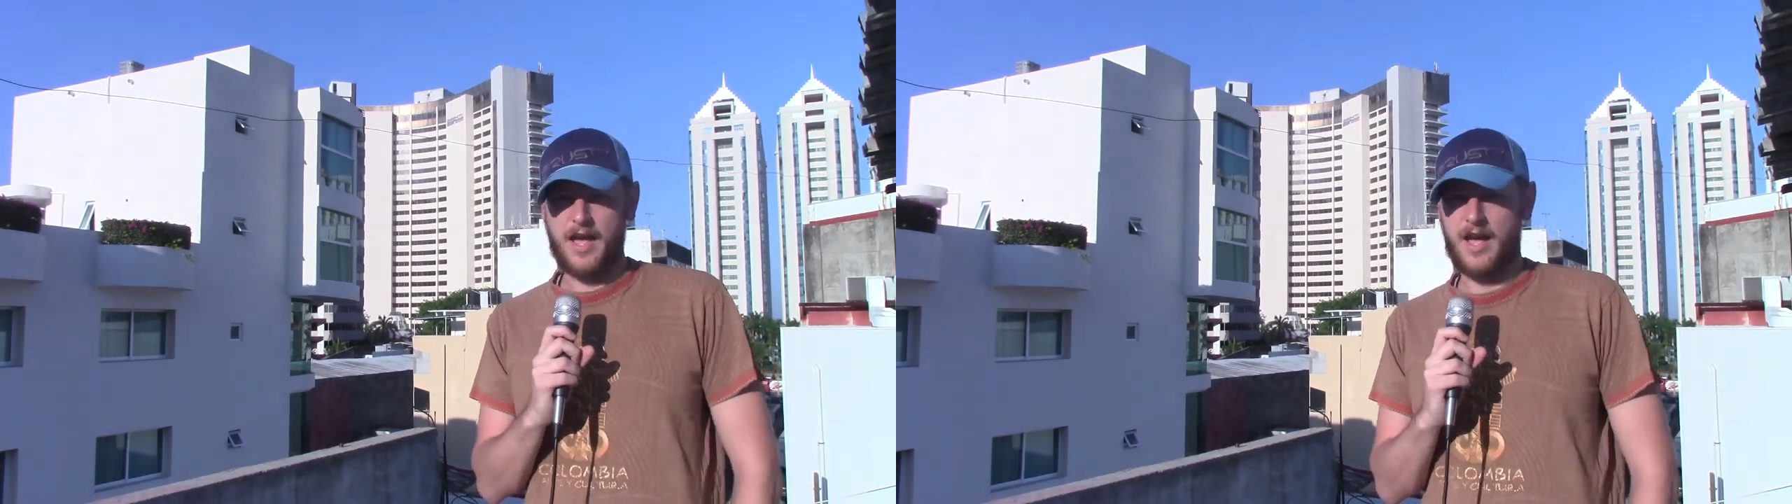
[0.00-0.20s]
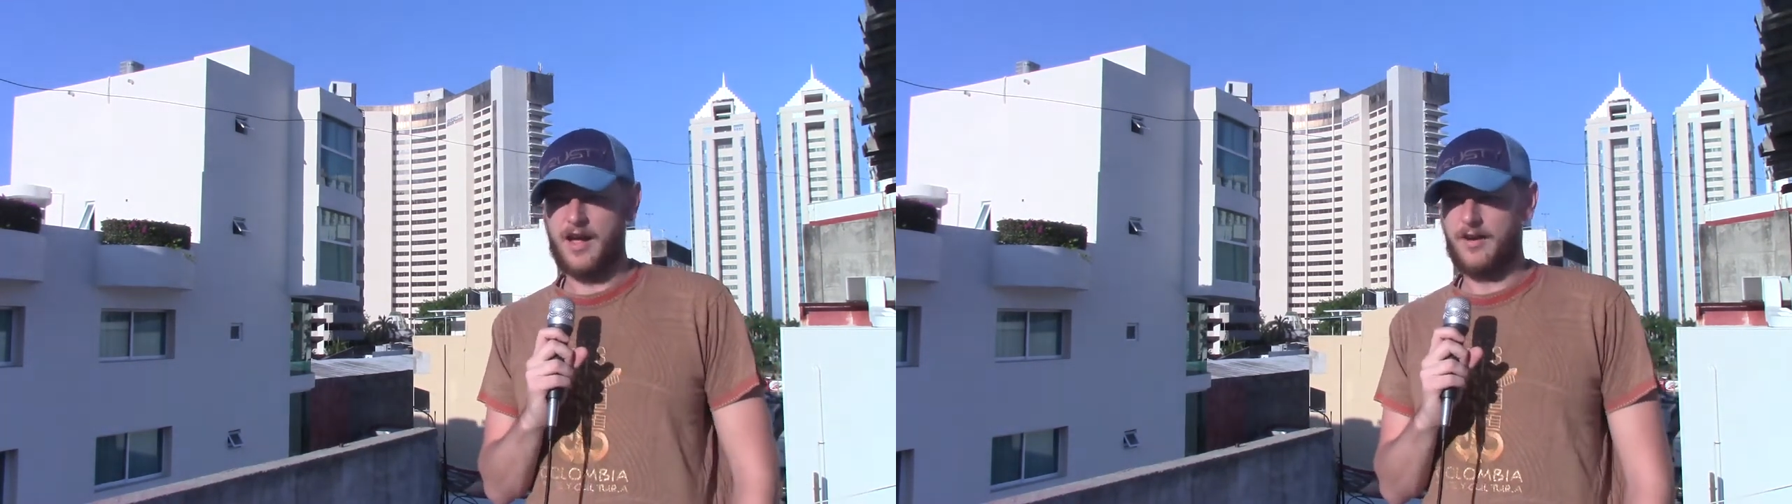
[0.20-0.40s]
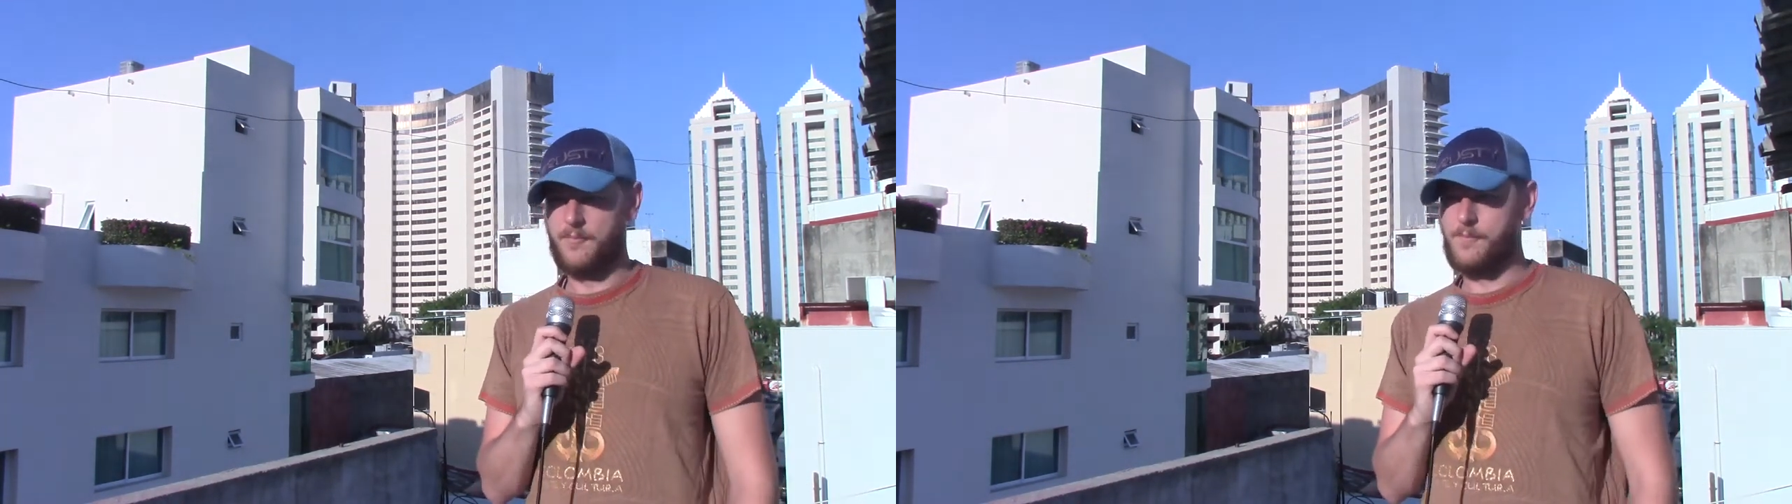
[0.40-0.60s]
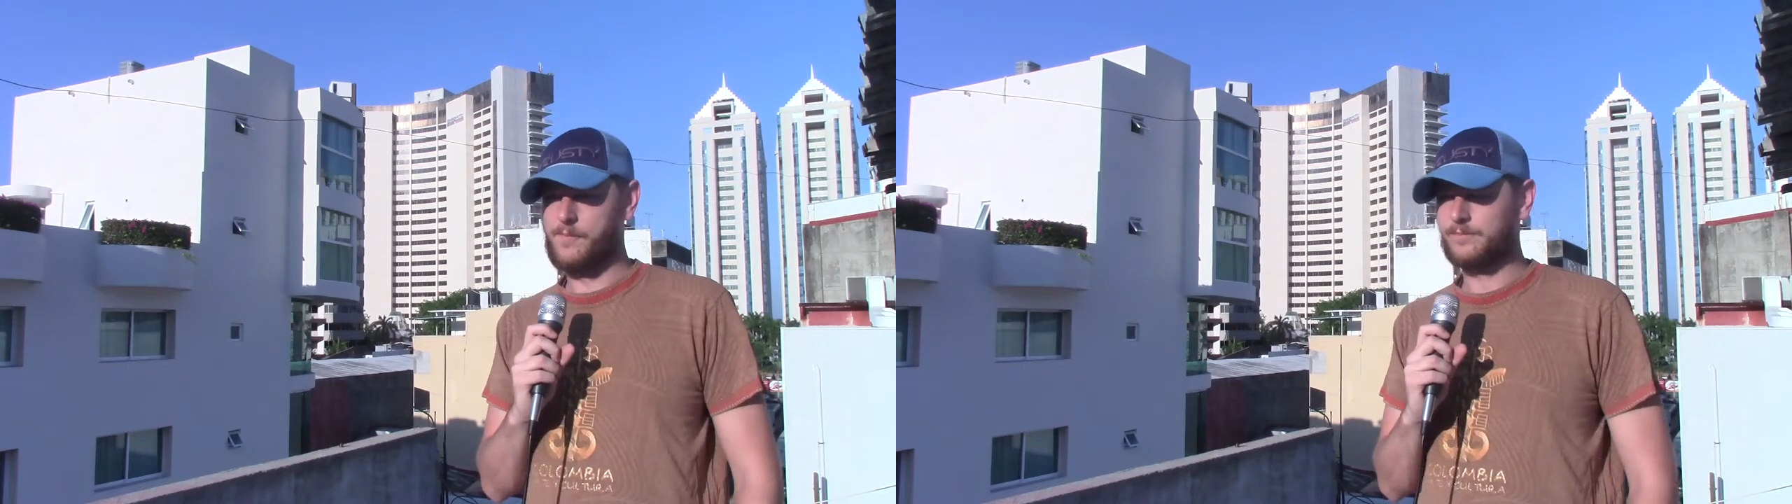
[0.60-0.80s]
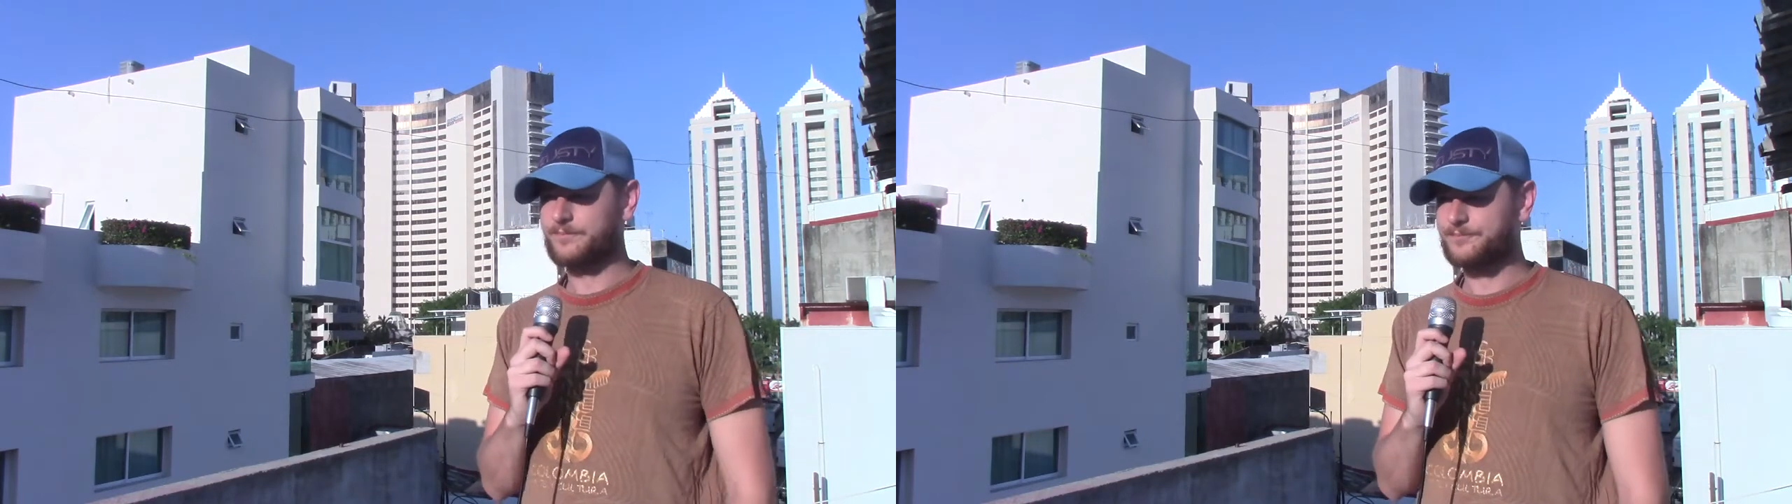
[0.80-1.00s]

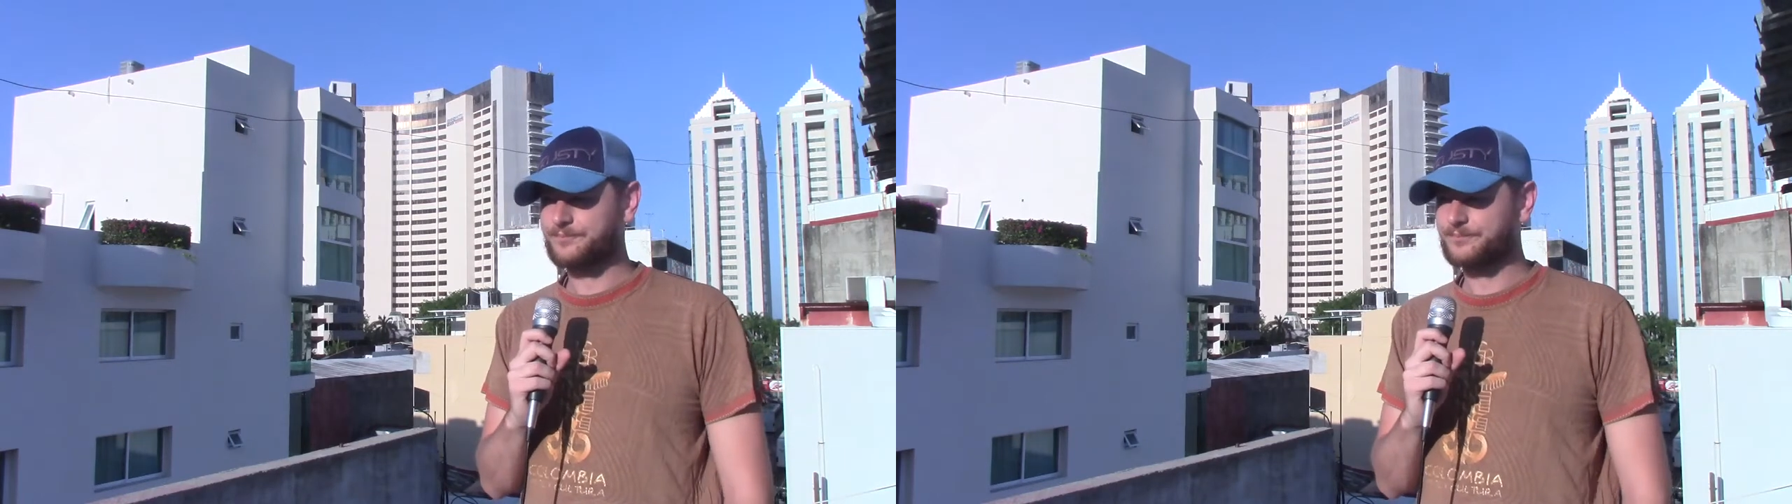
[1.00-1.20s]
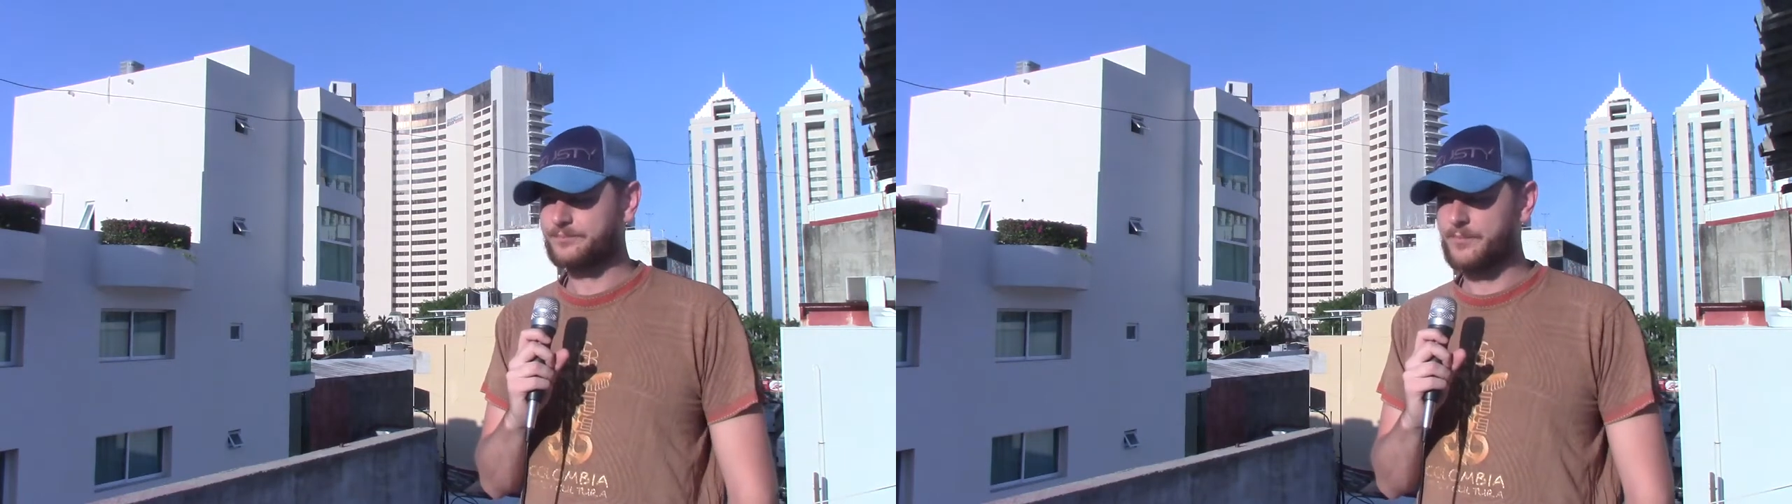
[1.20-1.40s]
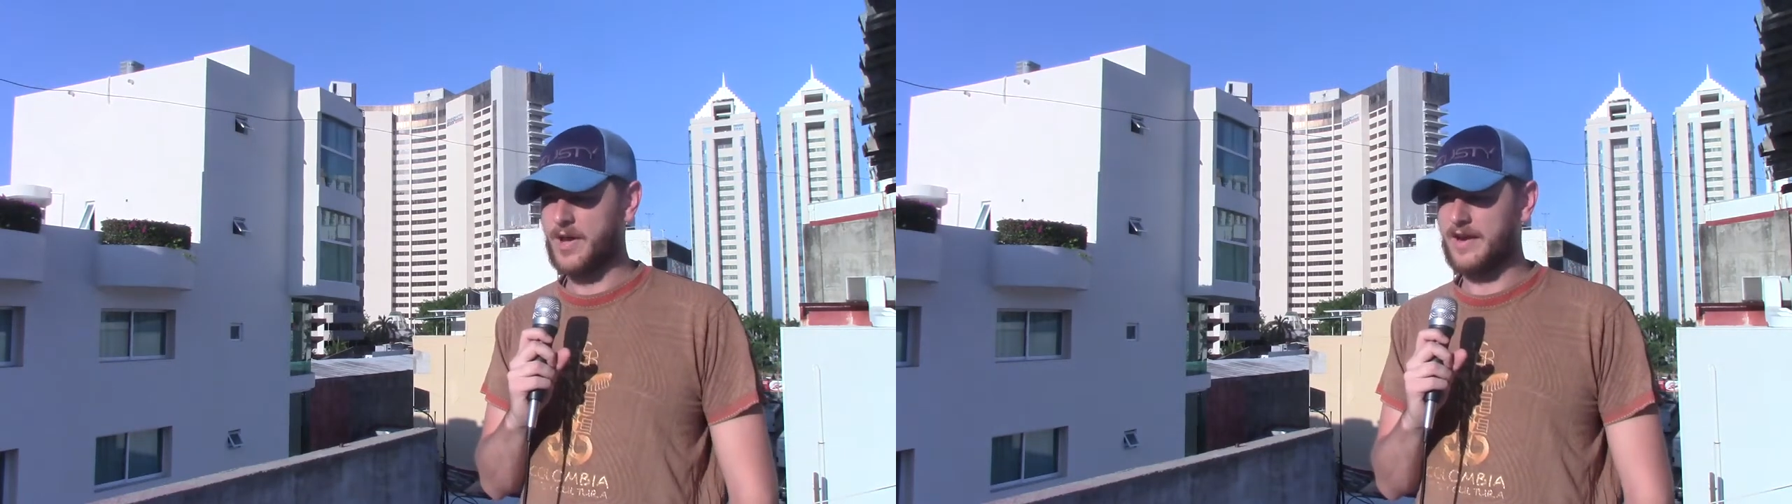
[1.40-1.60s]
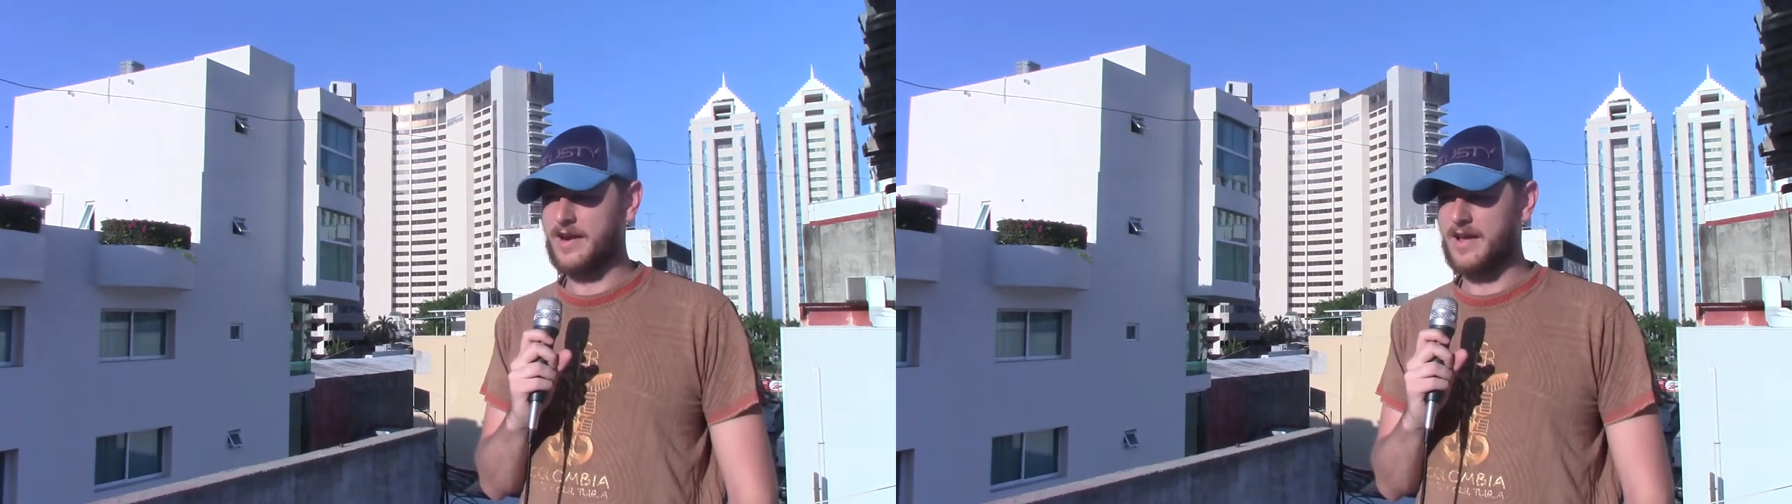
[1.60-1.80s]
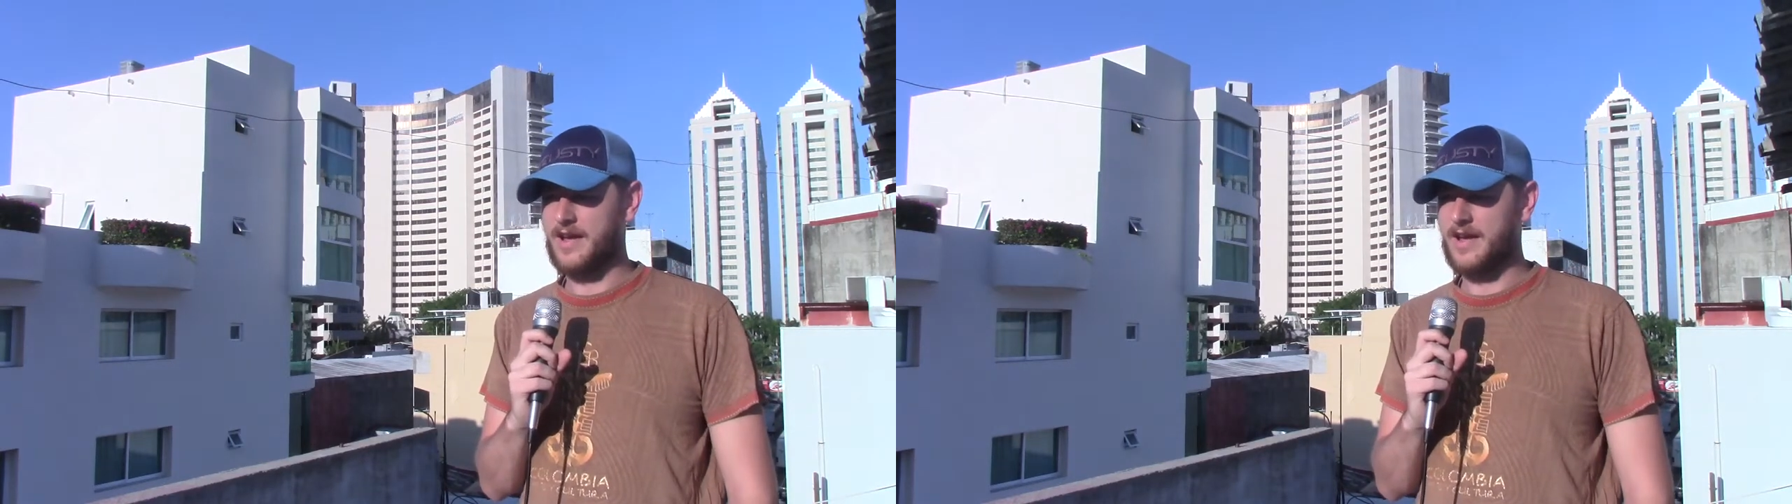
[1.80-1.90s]
But